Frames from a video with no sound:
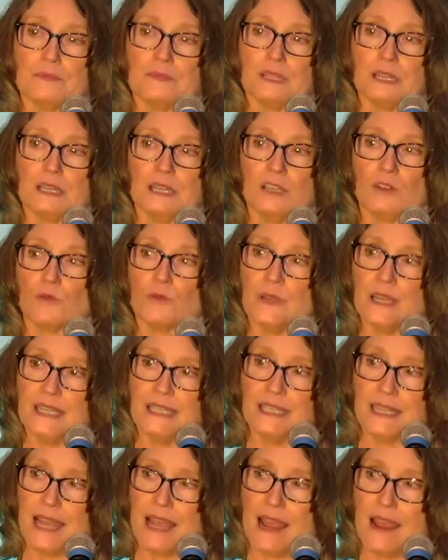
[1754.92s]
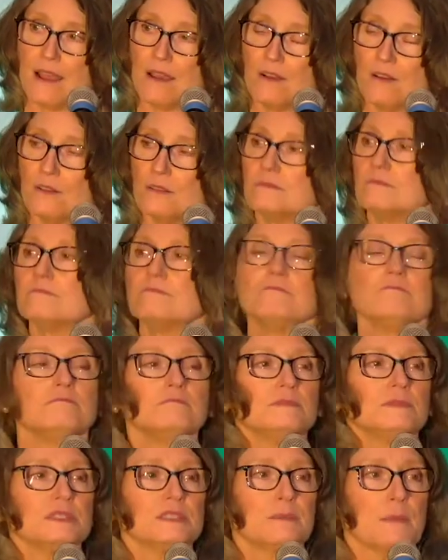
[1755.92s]
a little retail,
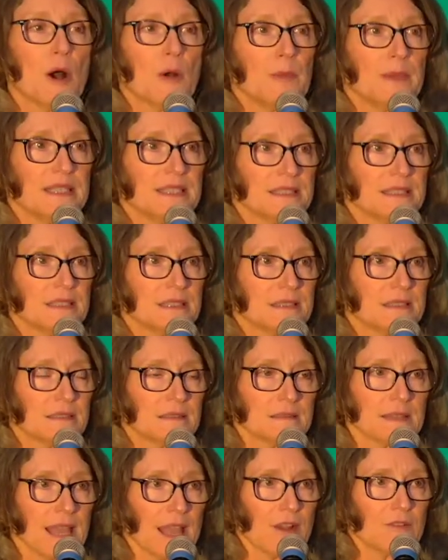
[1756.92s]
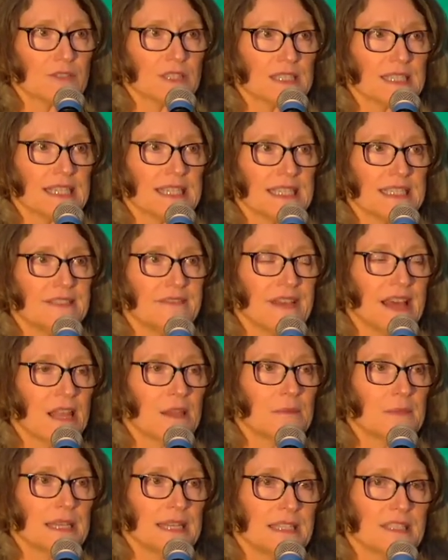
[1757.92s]
small business counseling and
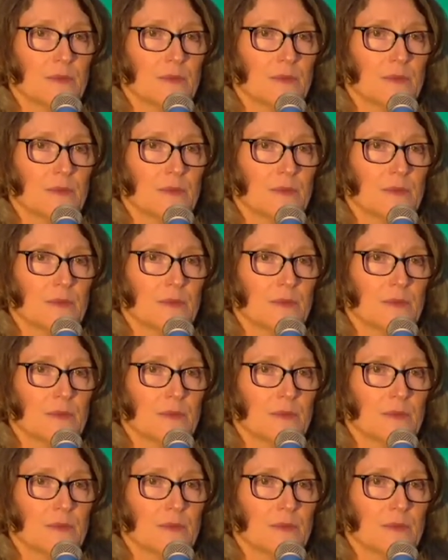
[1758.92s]
development,